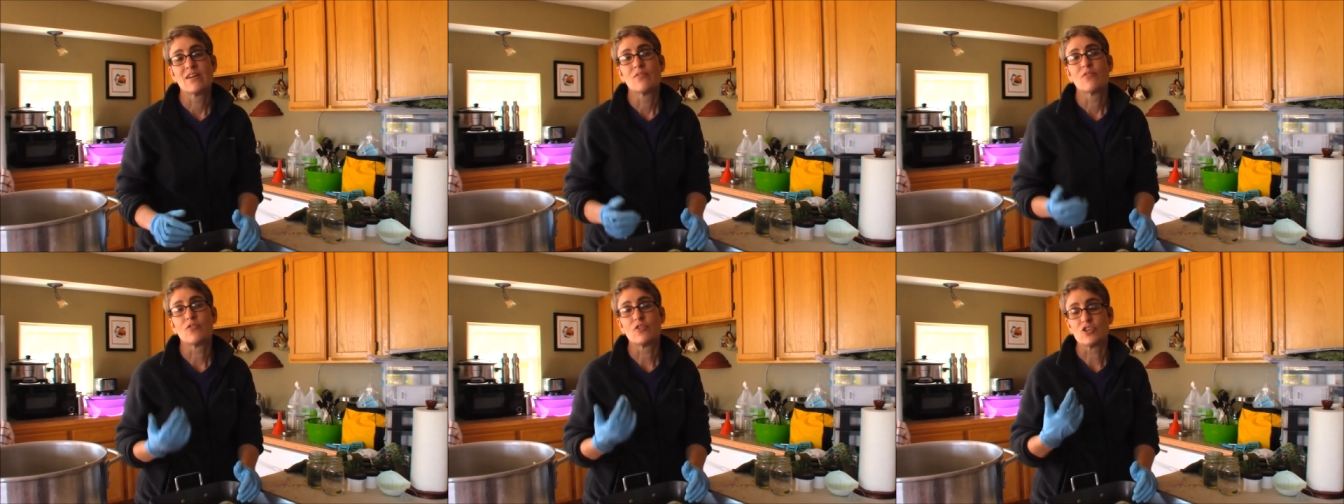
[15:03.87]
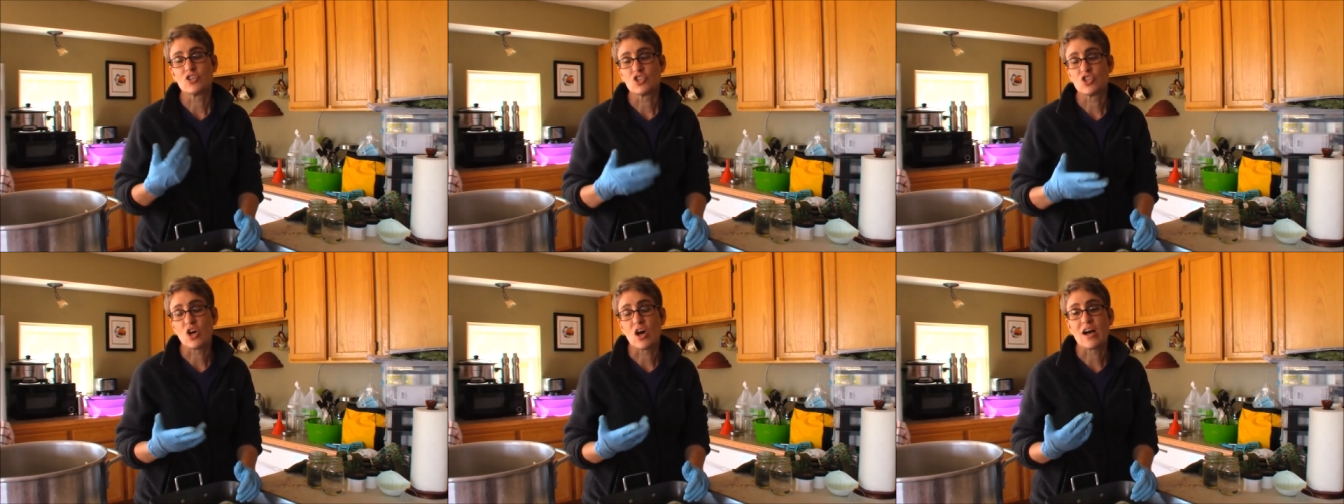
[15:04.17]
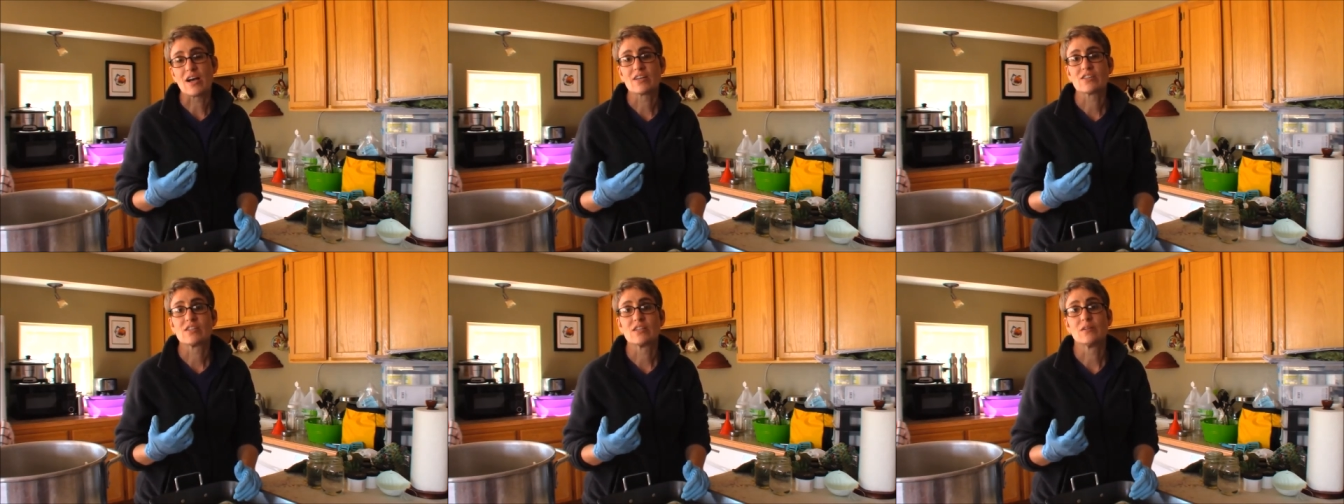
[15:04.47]
For
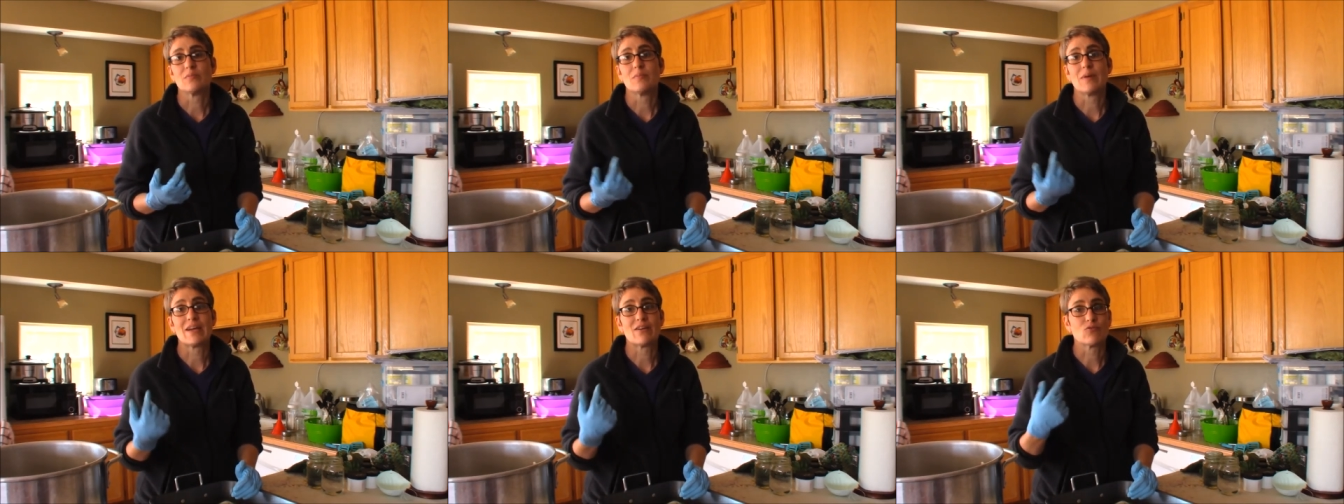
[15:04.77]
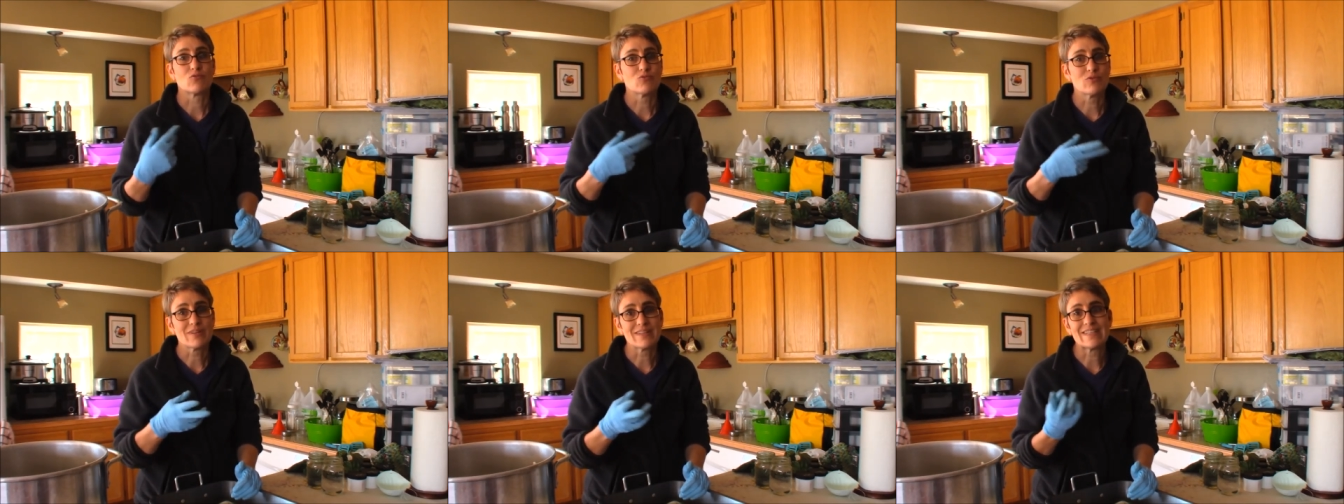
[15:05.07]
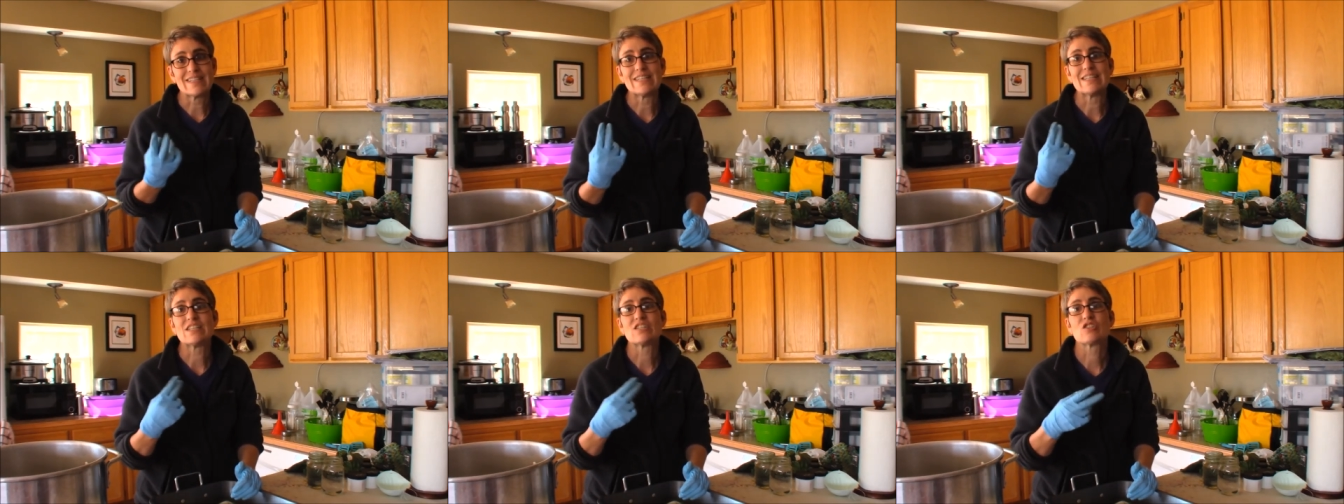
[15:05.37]
socks, it'll make
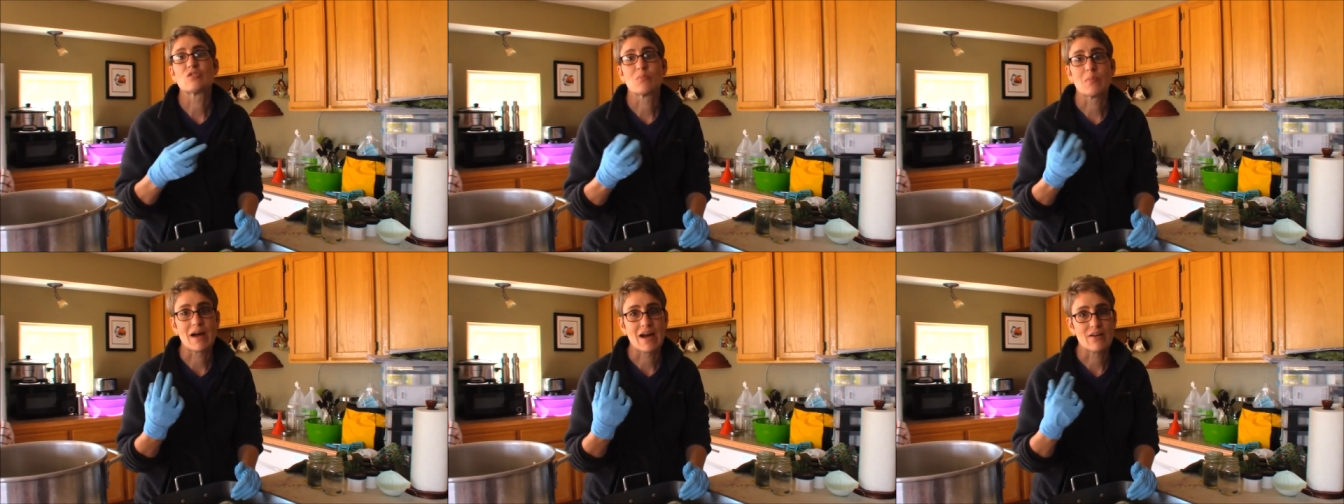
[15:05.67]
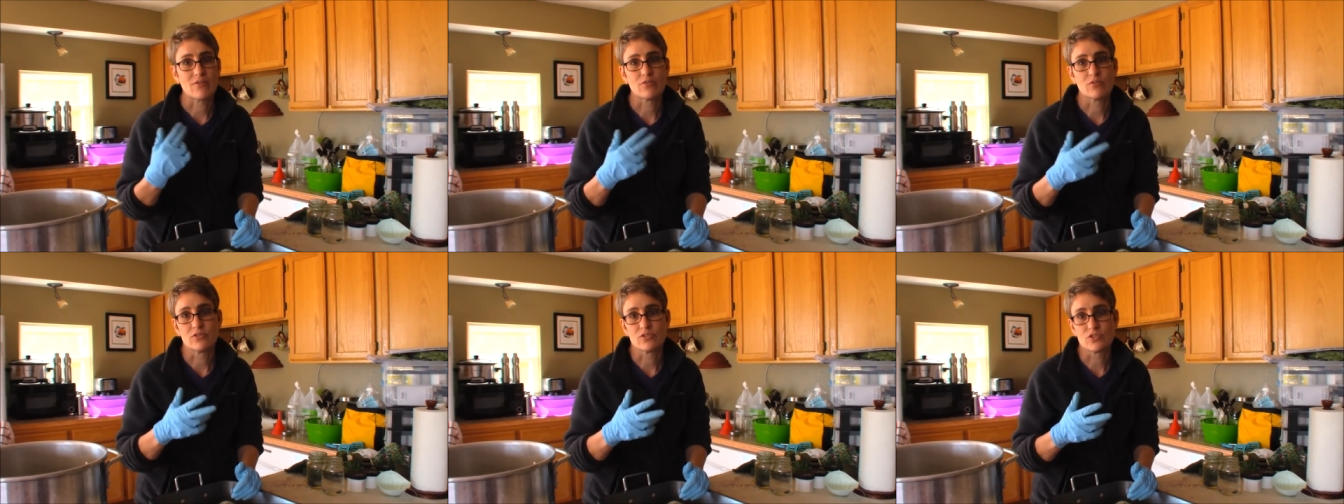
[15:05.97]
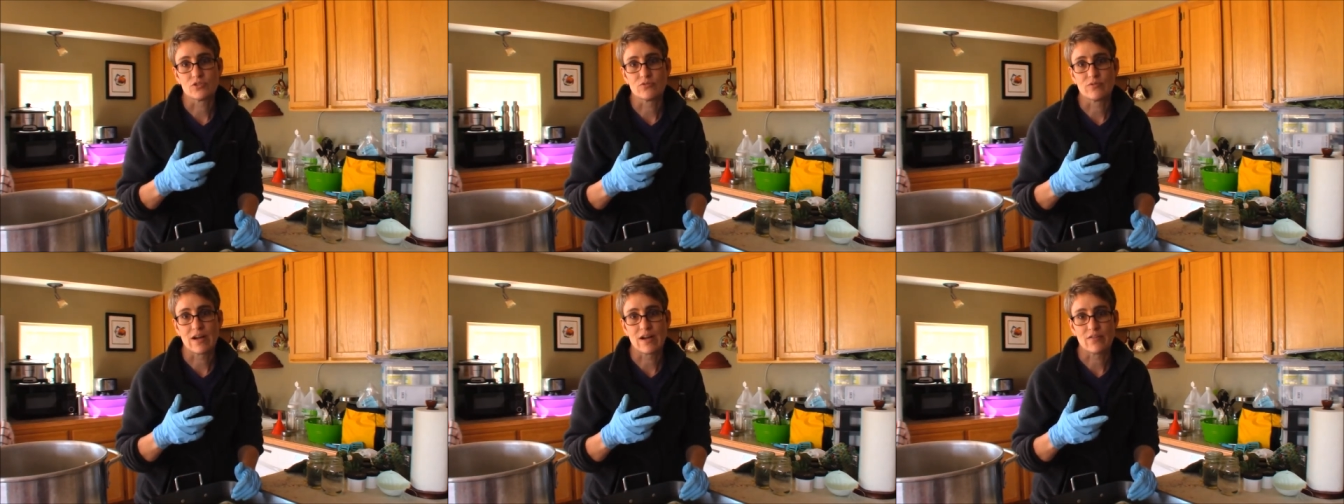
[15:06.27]
really neat
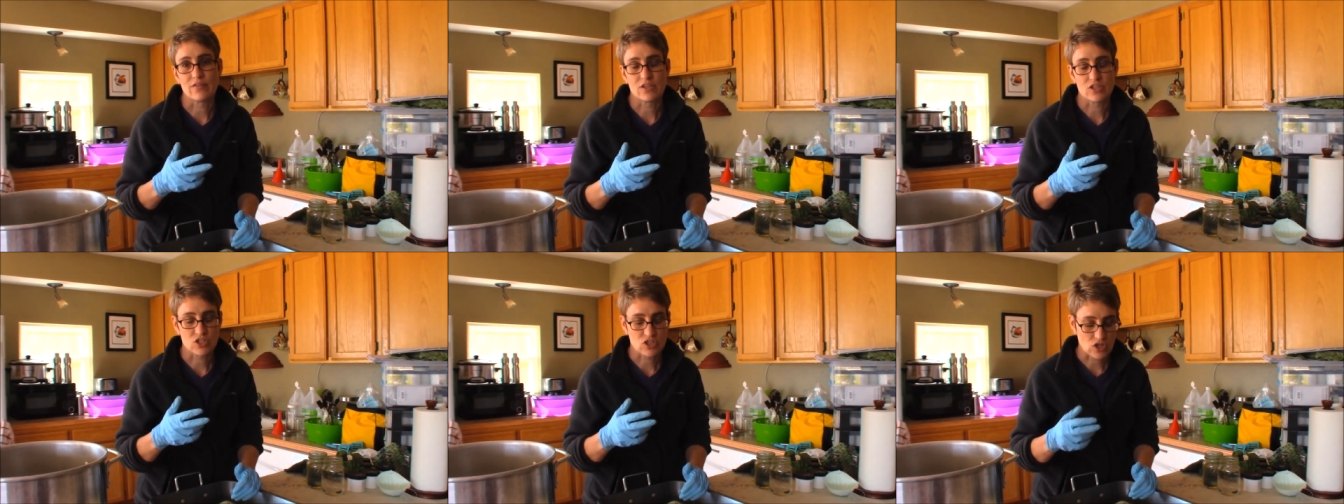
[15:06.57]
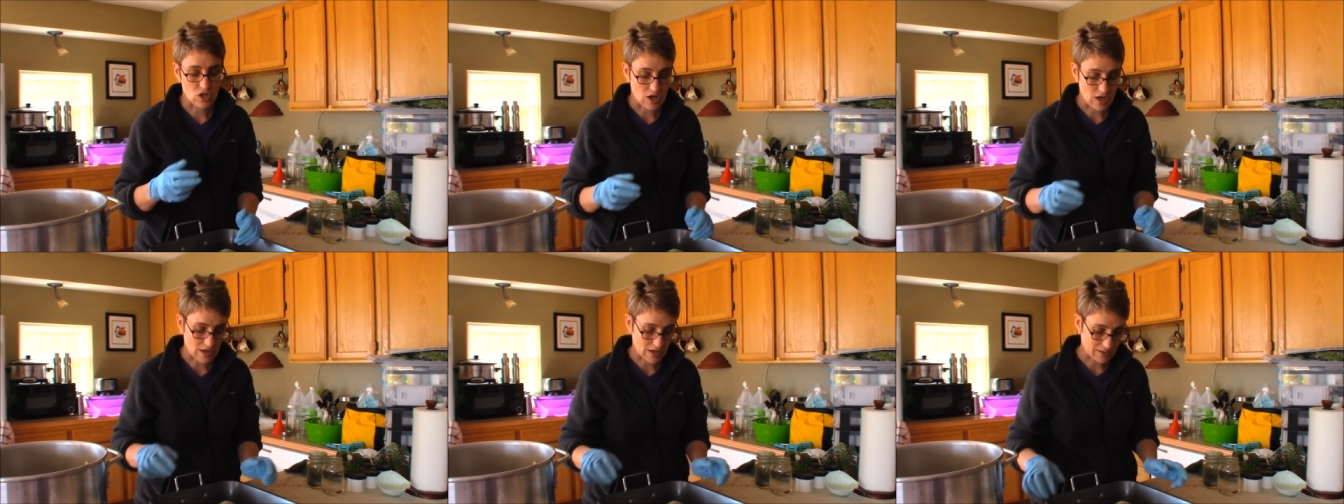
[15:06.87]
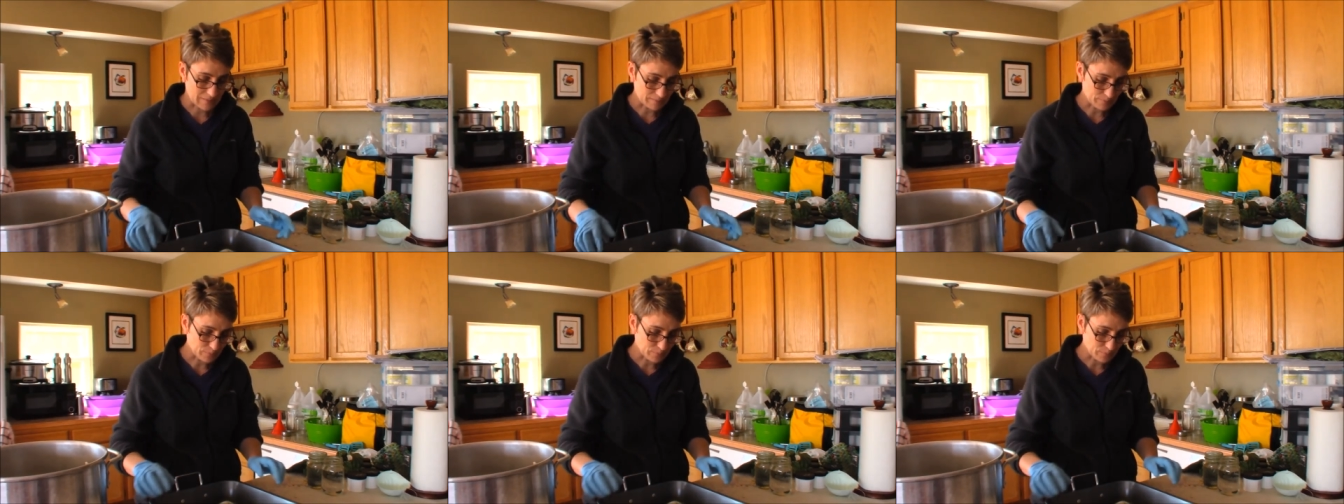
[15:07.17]
spirals around the sock.